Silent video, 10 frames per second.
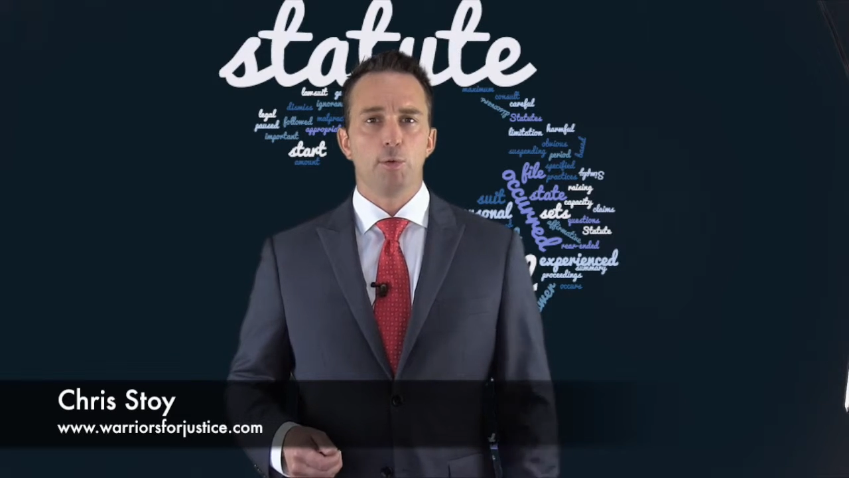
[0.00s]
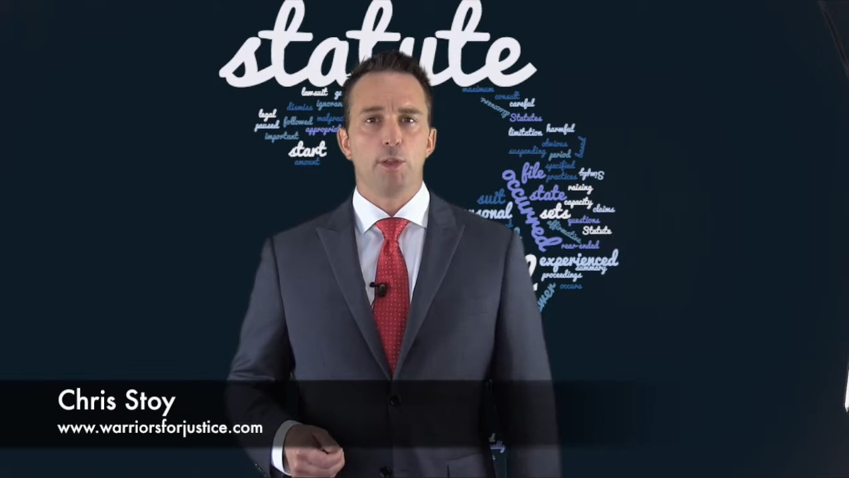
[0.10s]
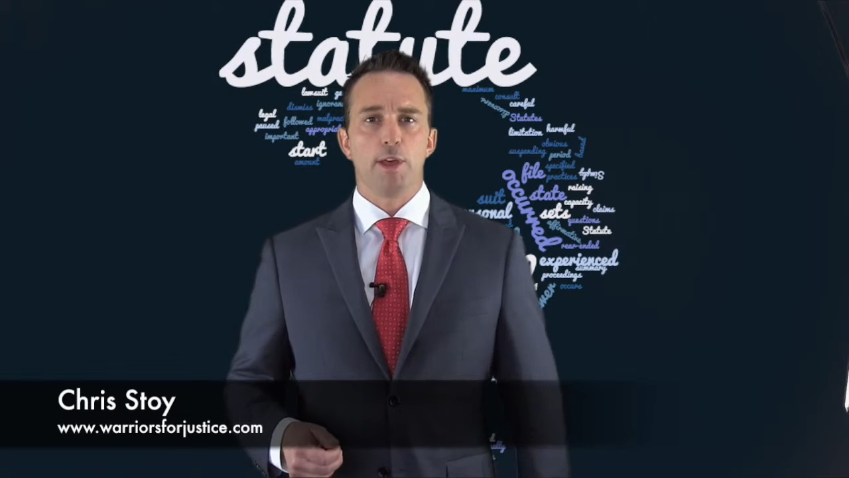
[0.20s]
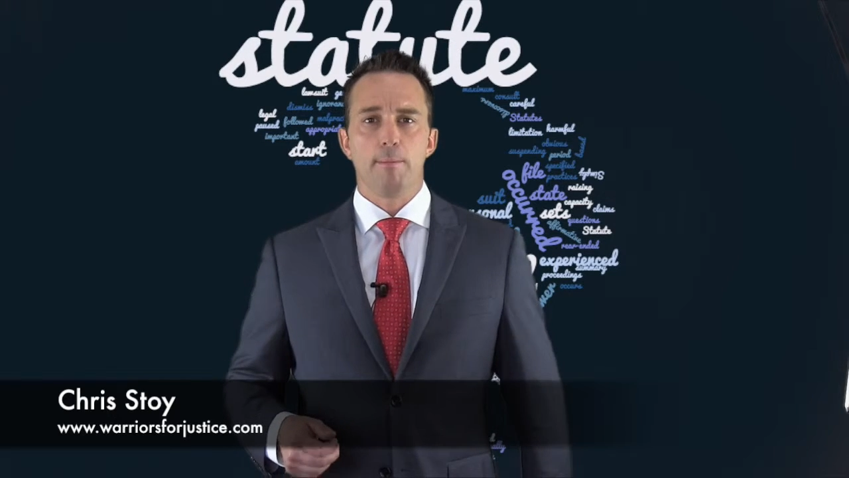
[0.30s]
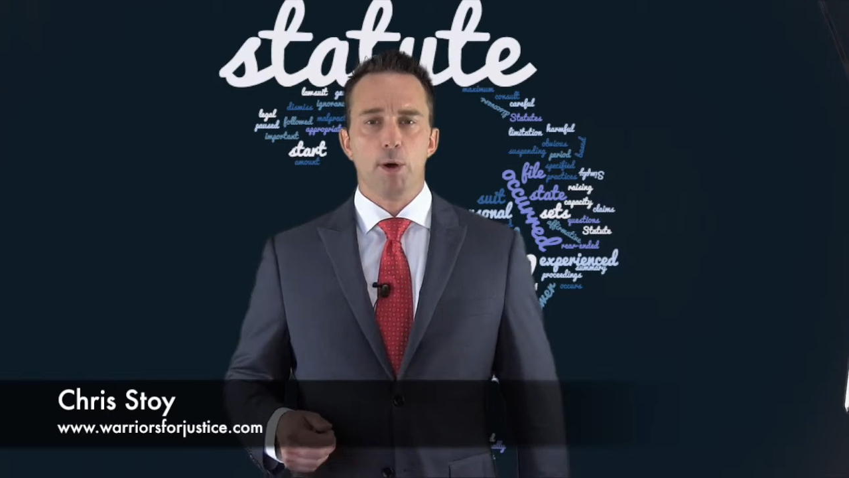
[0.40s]

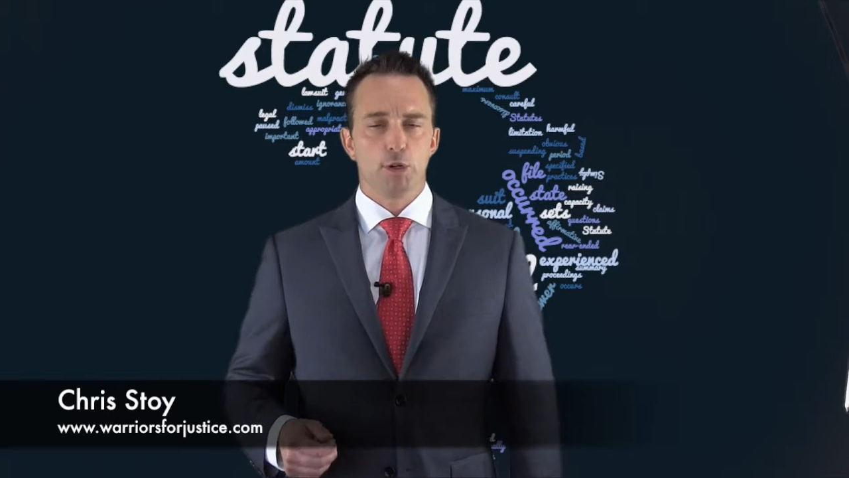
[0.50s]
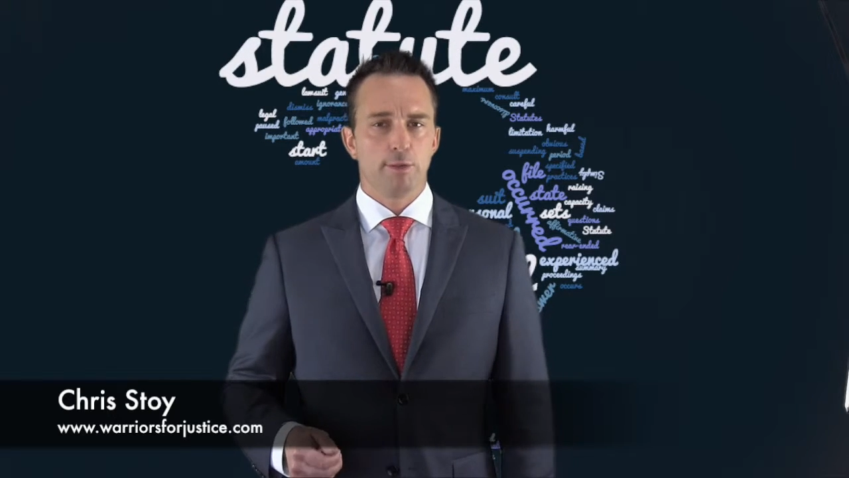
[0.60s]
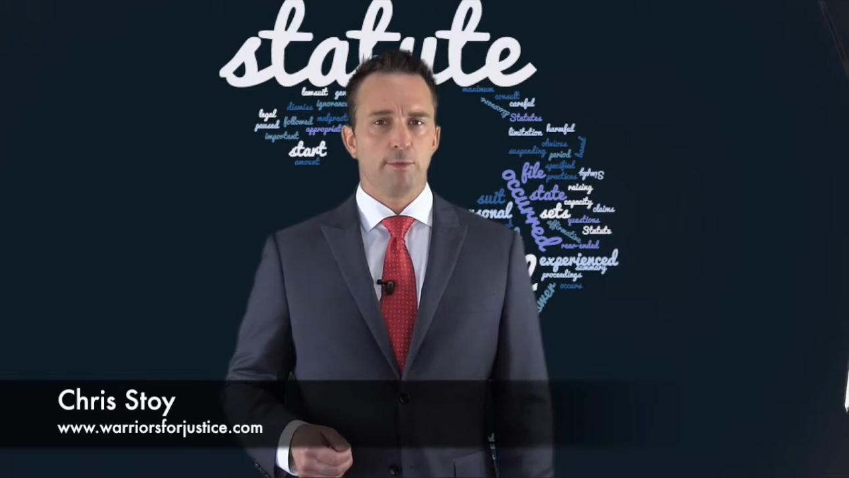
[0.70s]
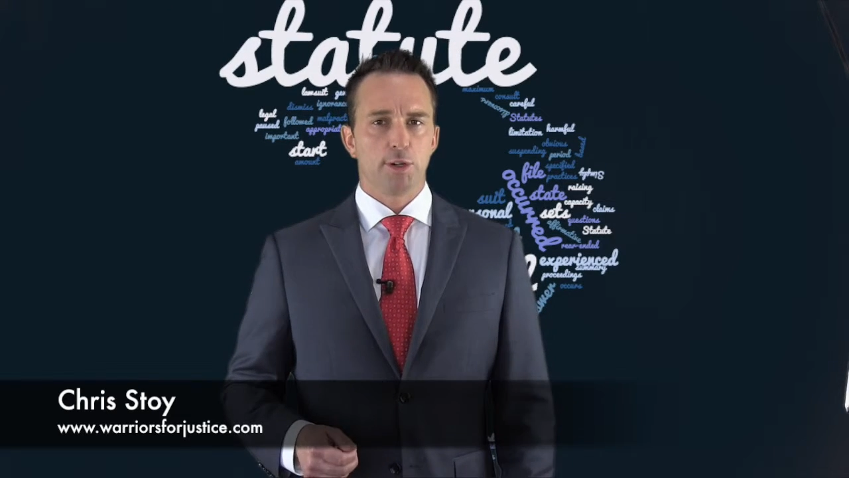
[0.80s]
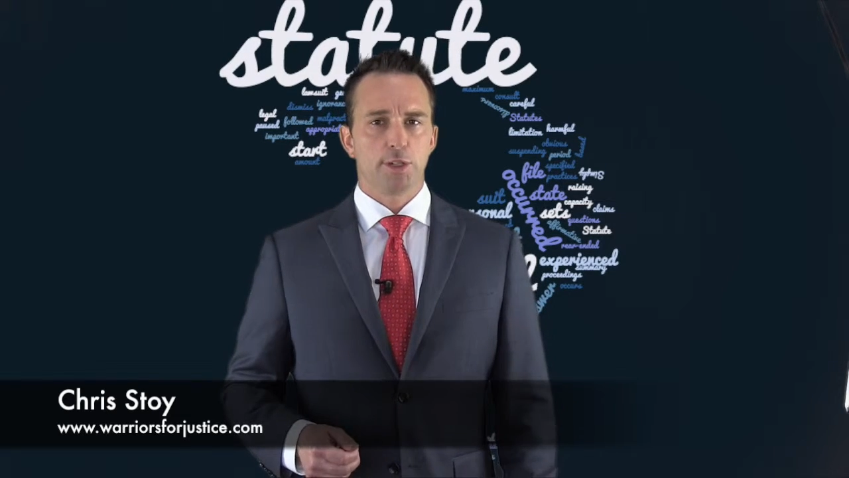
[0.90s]
with a
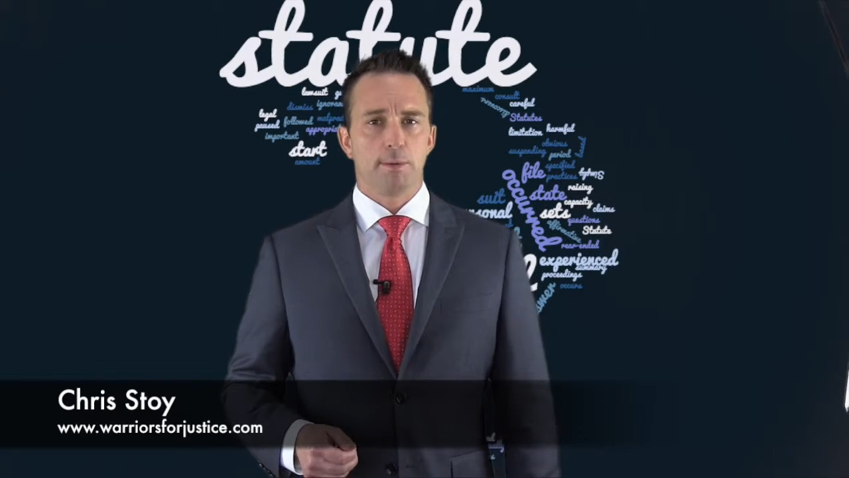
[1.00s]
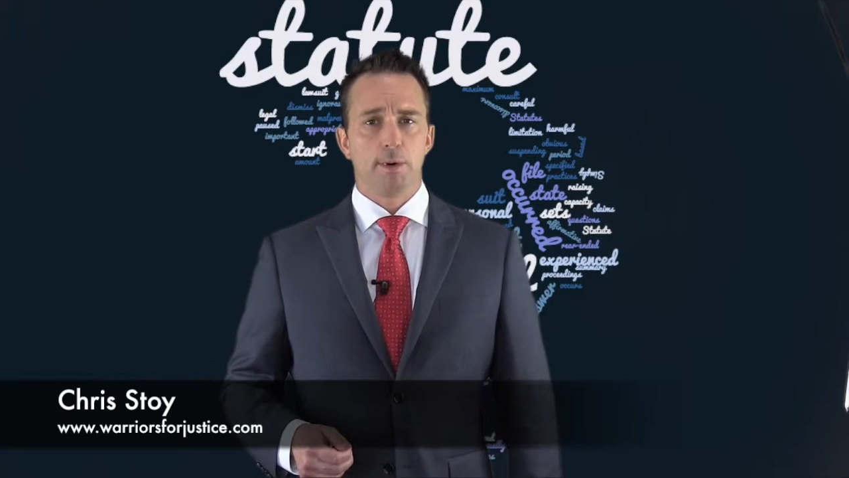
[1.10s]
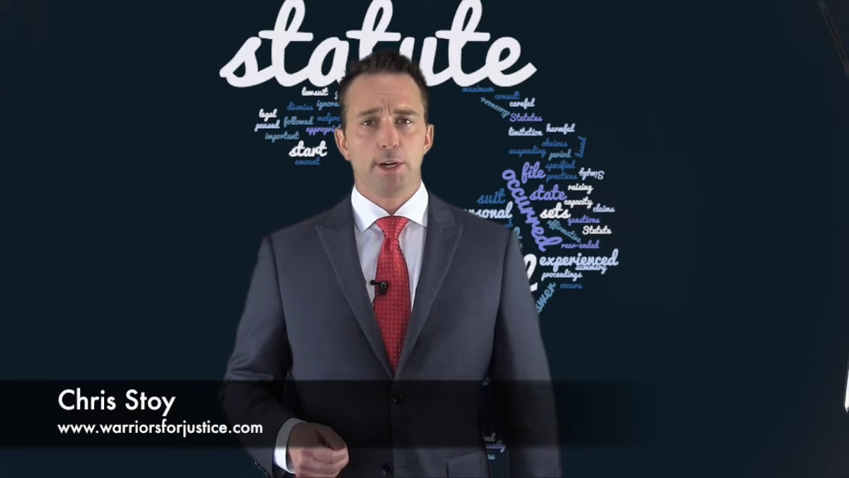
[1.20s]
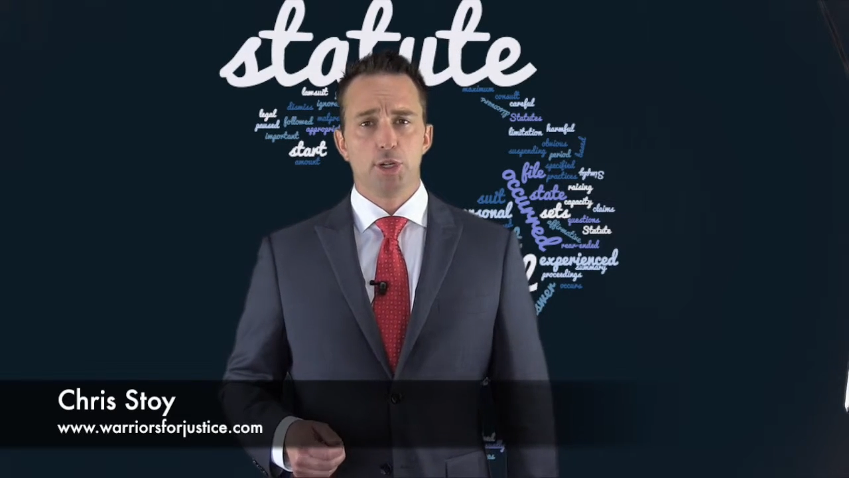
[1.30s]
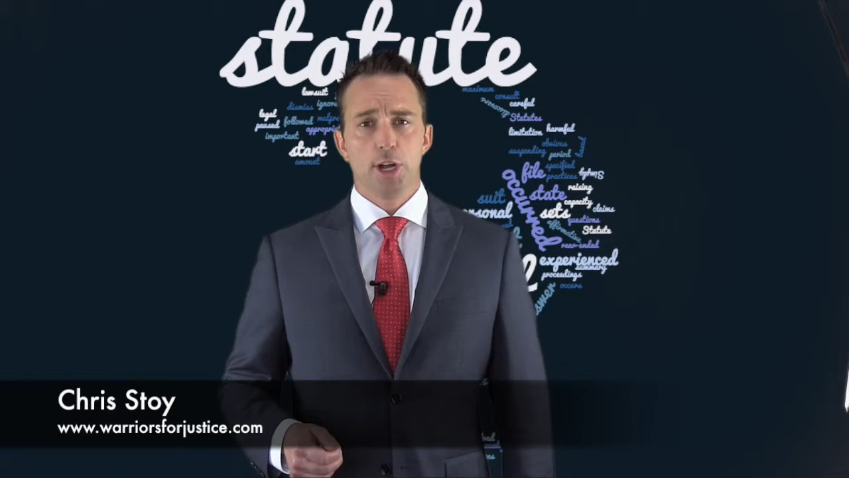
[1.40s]
motion for
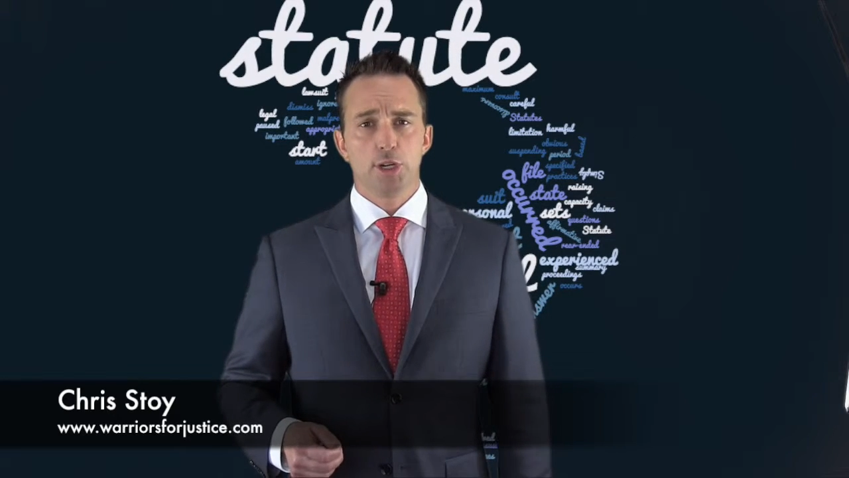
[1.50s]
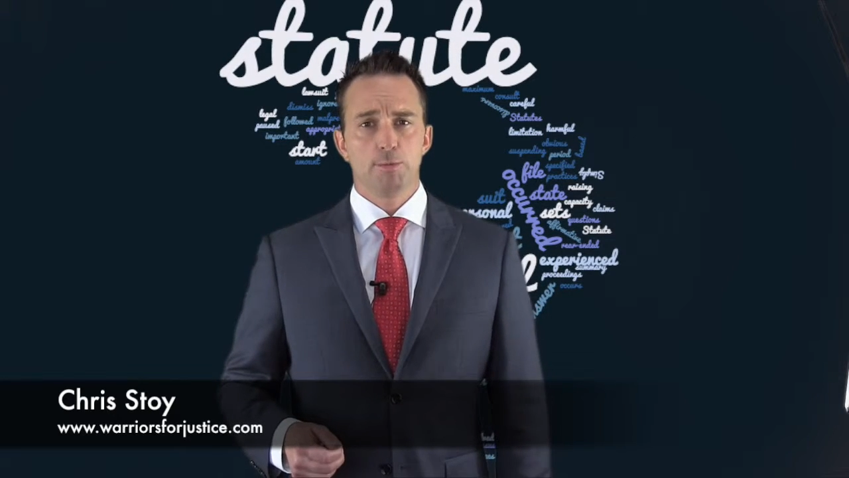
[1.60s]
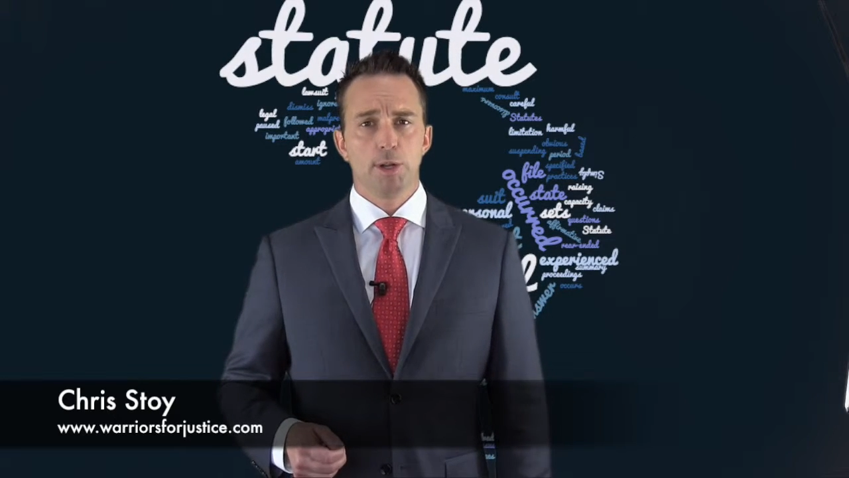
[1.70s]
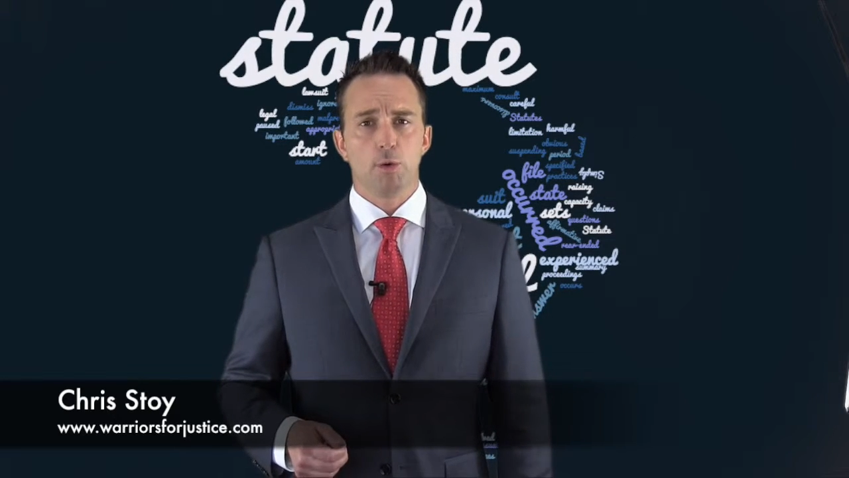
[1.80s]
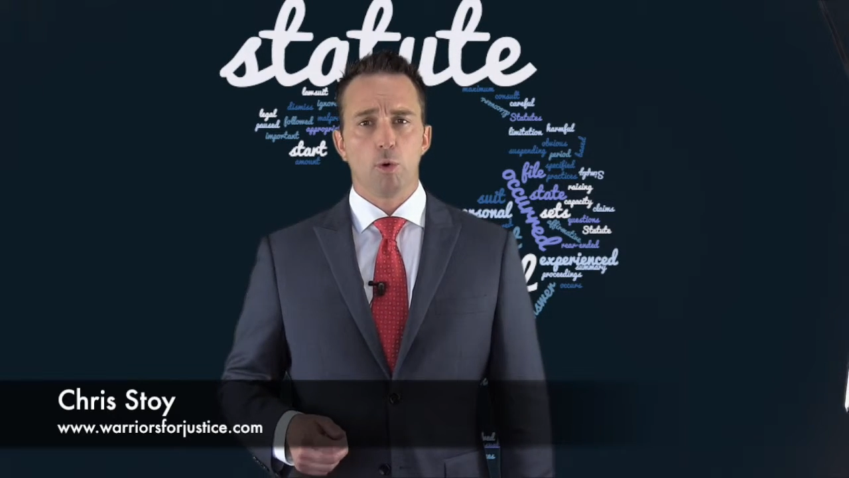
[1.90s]
summary judgment